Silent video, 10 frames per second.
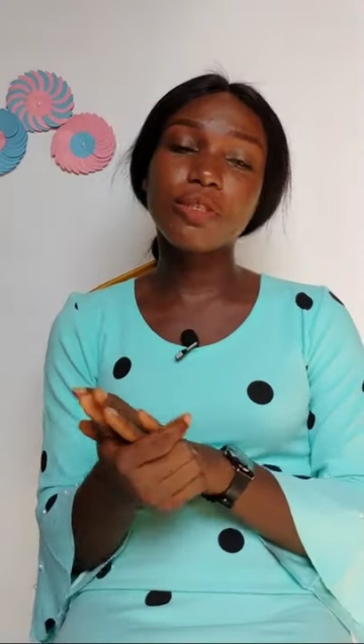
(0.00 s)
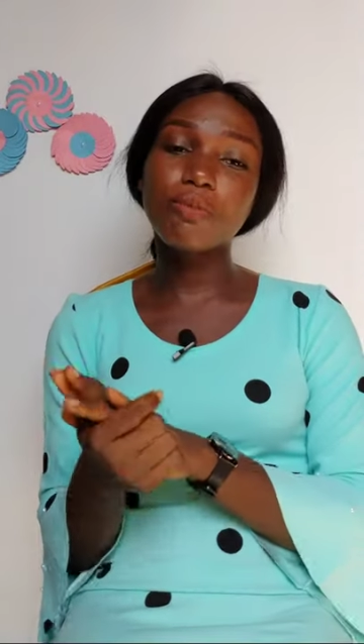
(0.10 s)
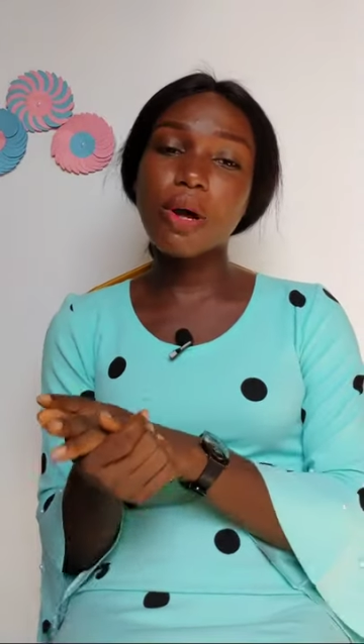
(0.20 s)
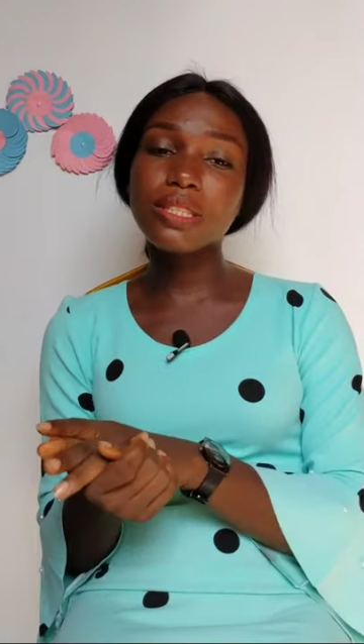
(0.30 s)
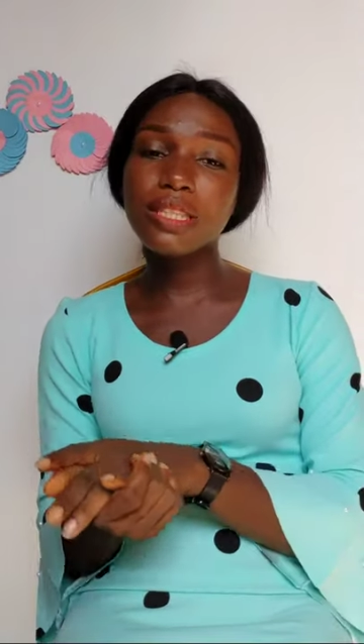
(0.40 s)
She
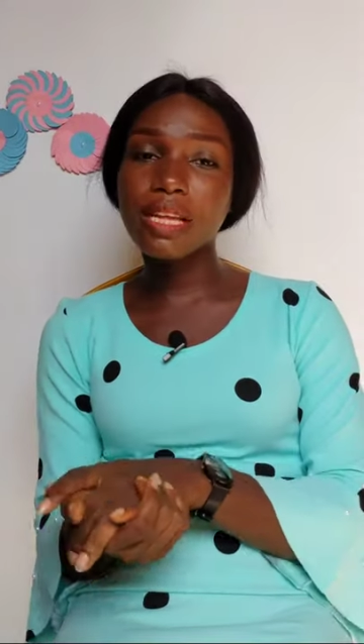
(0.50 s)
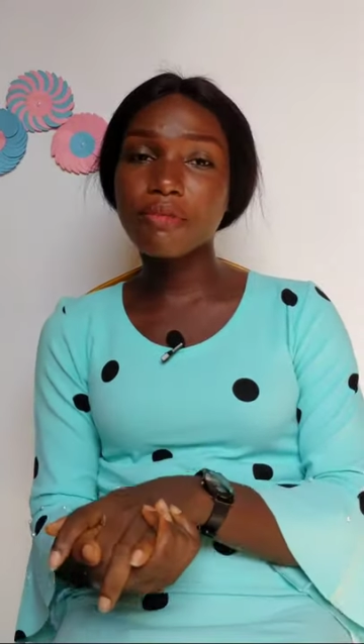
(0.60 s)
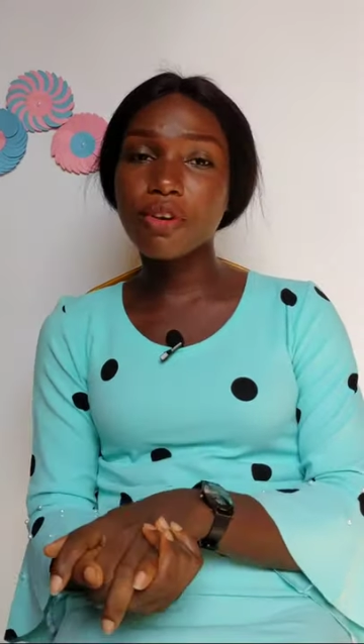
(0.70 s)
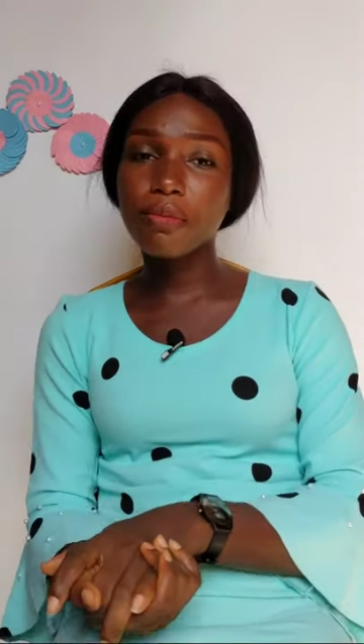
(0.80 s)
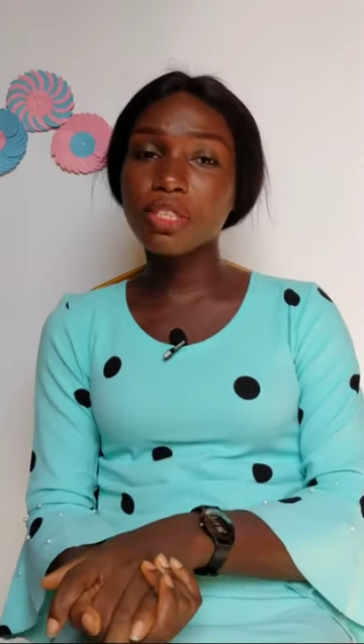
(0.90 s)
bought net
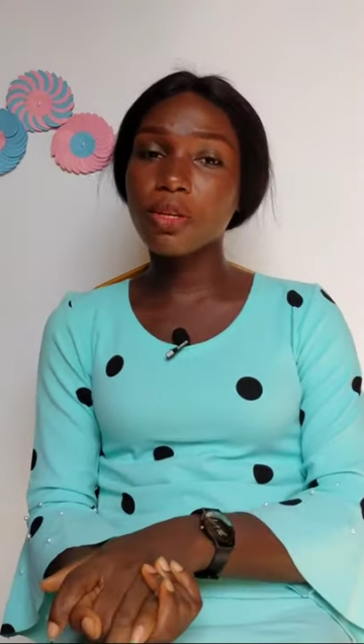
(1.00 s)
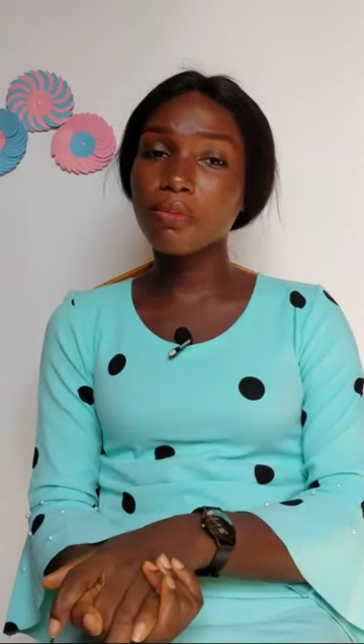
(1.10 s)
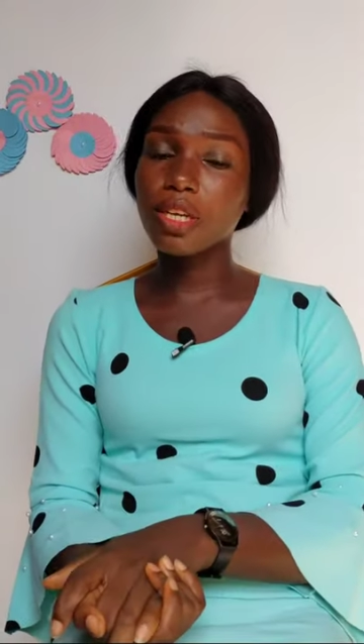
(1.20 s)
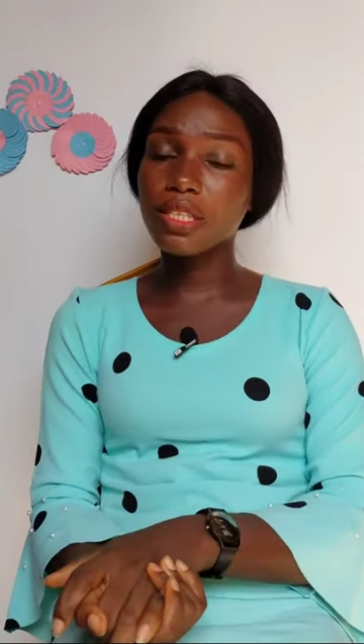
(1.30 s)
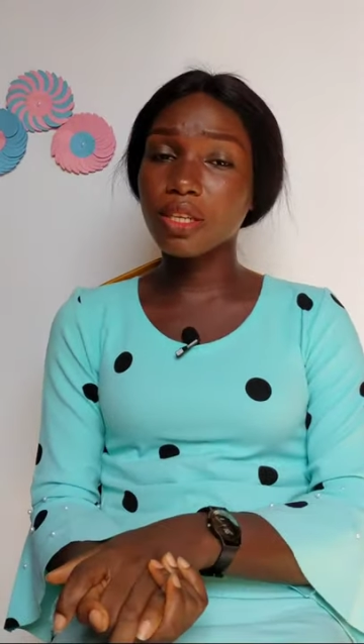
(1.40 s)
from me
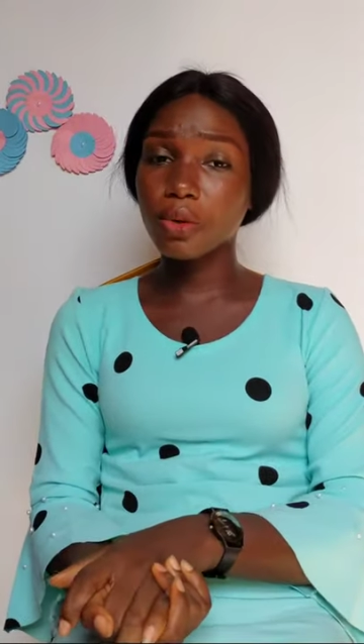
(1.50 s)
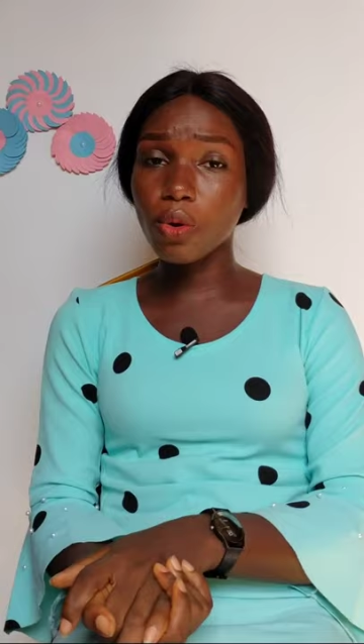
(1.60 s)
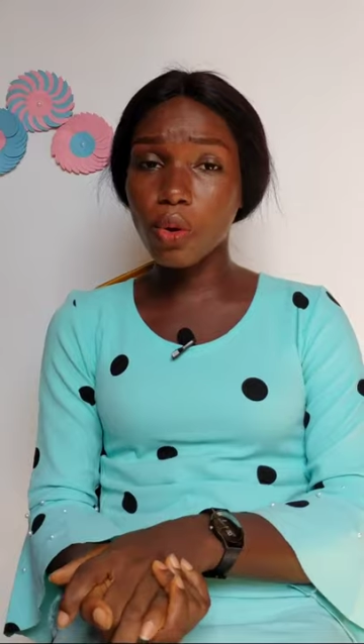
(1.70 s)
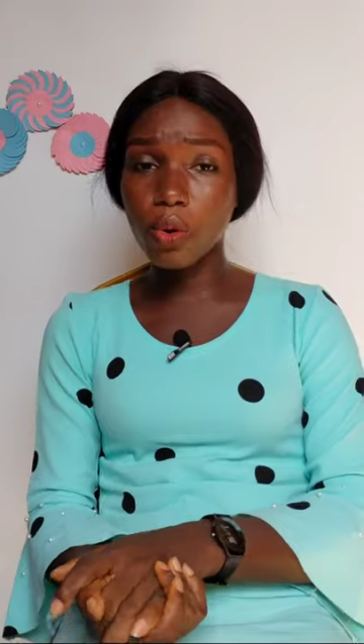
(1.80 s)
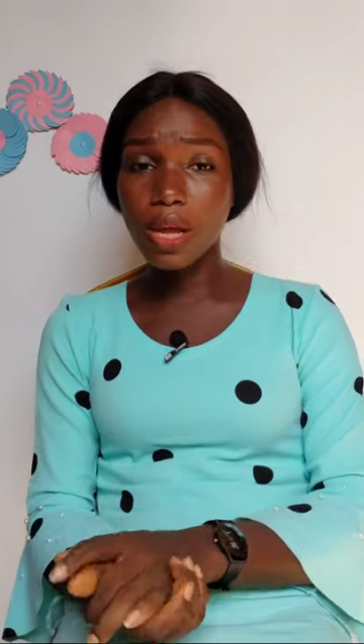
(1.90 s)
some years
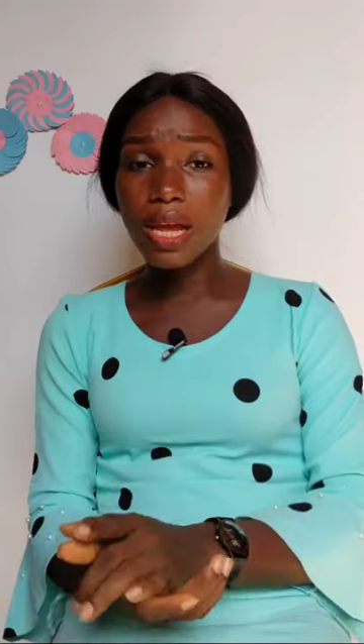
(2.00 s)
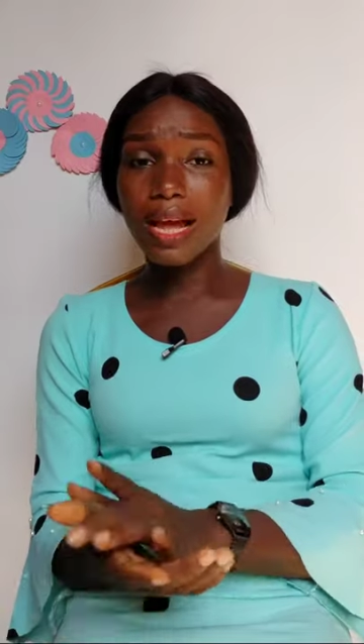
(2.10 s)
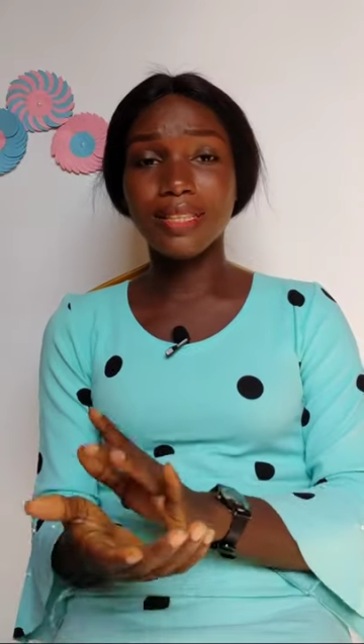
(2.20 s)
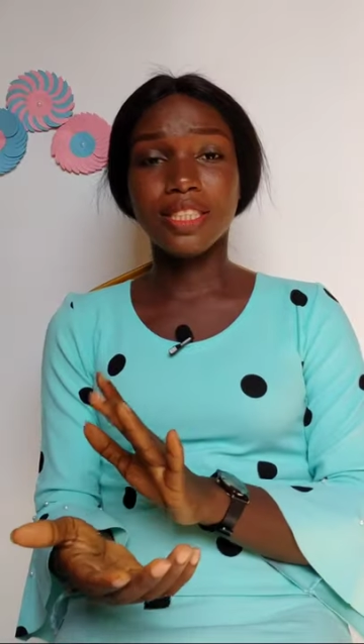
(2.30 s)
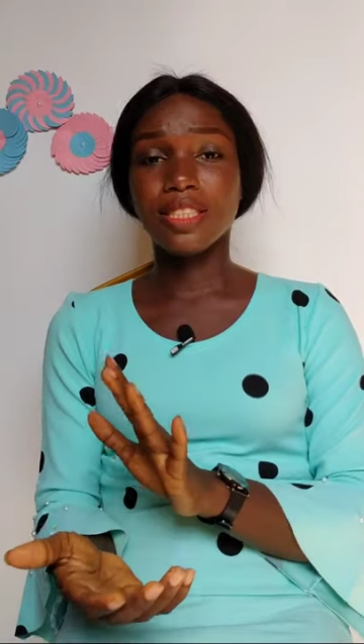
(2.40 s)
ago
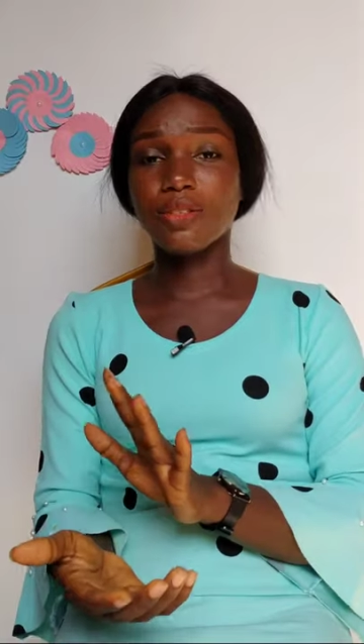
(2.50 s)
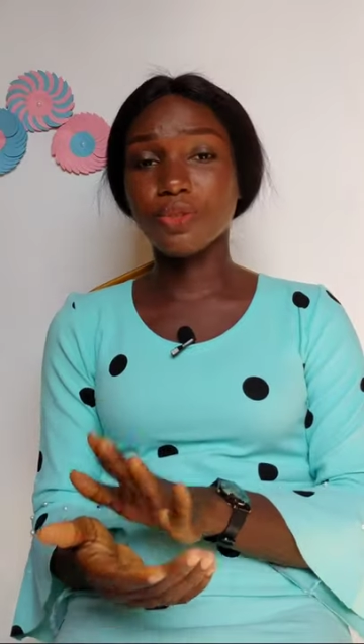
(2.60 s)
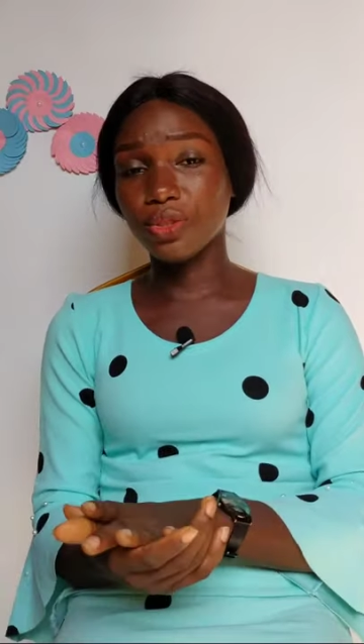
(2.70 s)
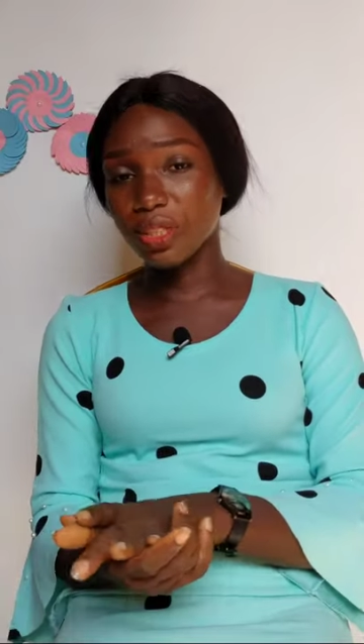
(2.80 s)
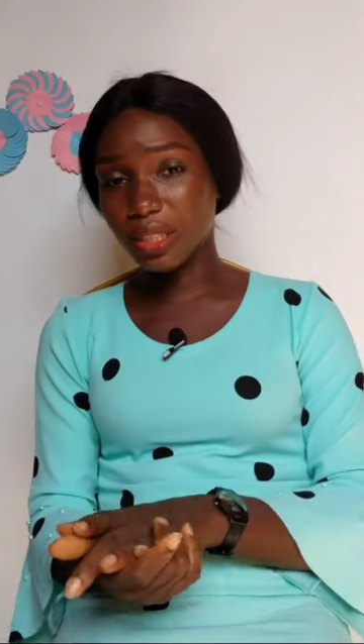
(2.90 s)
and she's
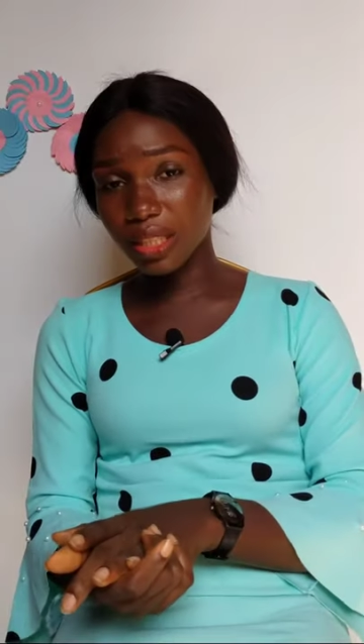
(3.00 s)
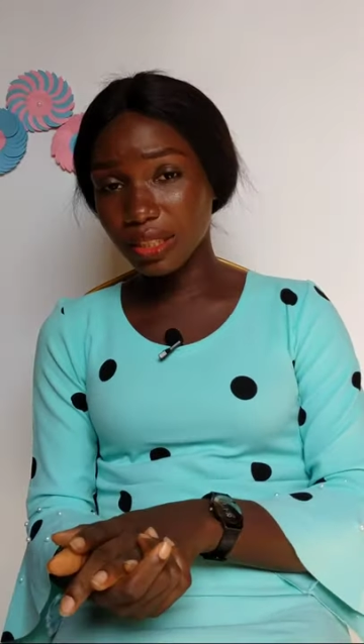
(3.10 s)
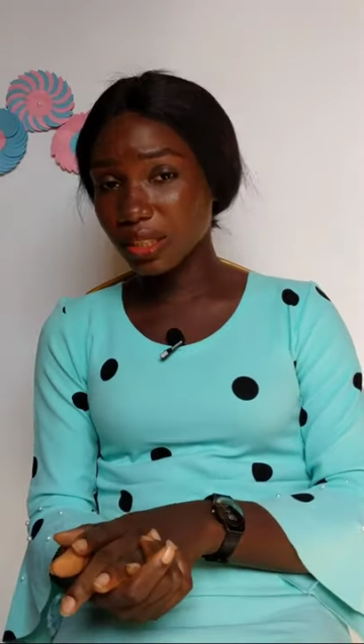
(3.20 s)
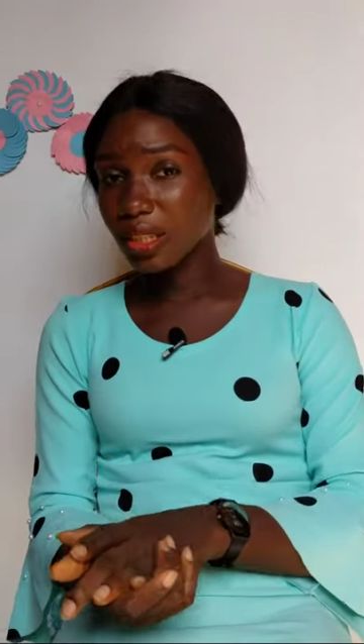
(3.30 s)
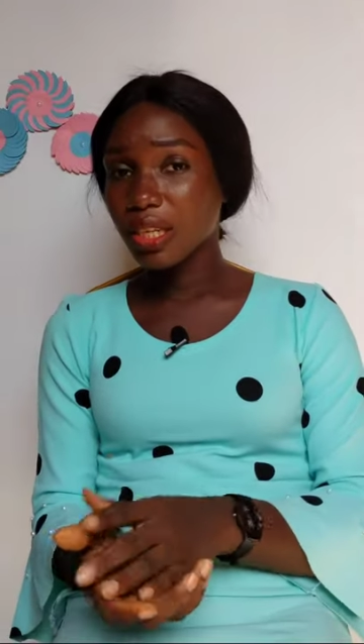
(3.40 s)
still using it.